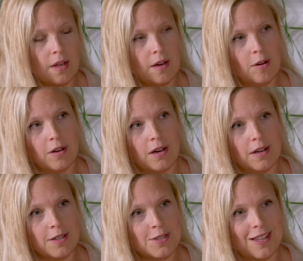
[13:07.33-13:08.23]
Oh
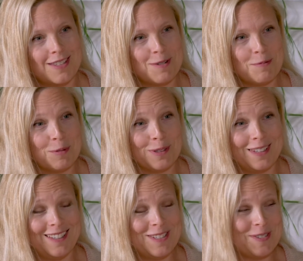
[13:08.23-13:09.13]
gosh, that's a
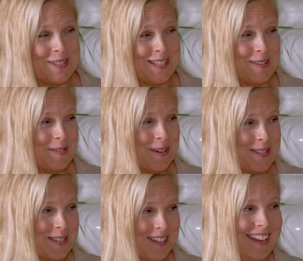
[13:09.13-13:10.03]
really interesting
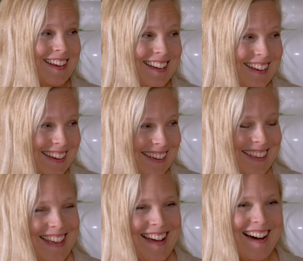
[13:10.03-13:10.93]
question.
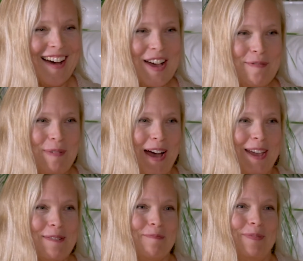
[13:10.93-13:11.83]

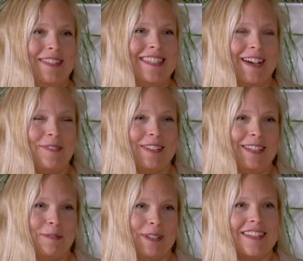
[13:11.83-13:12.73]
I'm
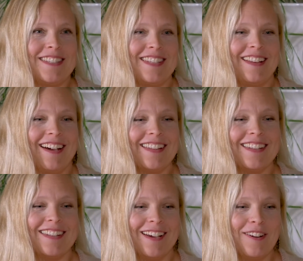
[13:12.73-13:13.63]
definitely realizing I
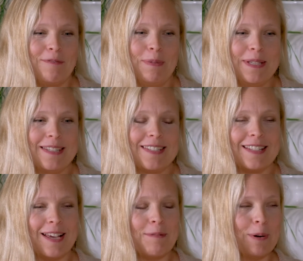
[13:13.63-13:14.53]
love business a
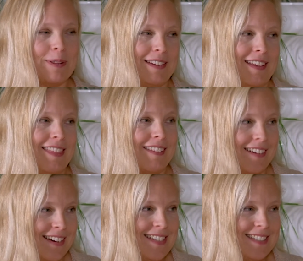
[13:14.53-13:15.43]
lot more than I
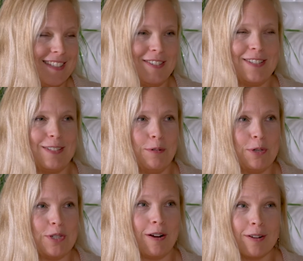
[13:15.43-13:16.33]
thought. There's so
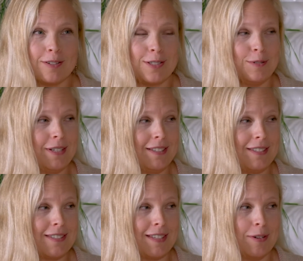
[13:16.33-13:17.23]
much art to
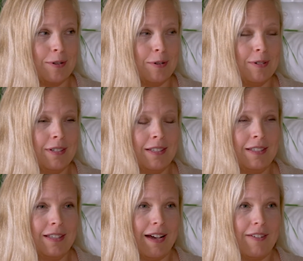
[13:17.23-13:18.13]
it. So
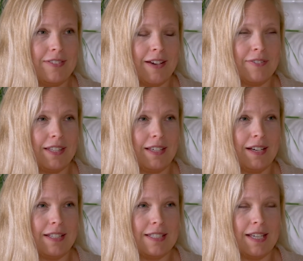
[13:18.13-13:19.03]
I've definitely
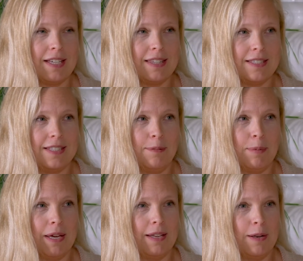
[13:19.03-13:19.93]
kind of taken the deep
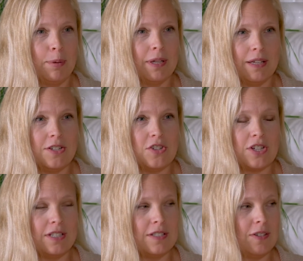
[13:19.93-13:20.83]
end plunge
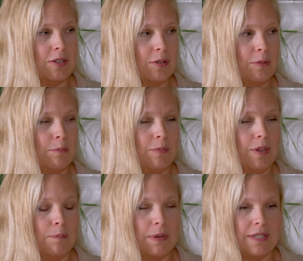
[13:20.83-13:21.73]
into
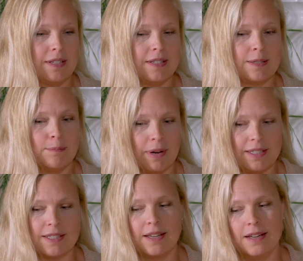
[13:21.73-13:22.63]
the business
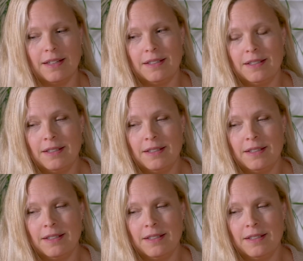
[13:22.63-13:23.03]
mindset,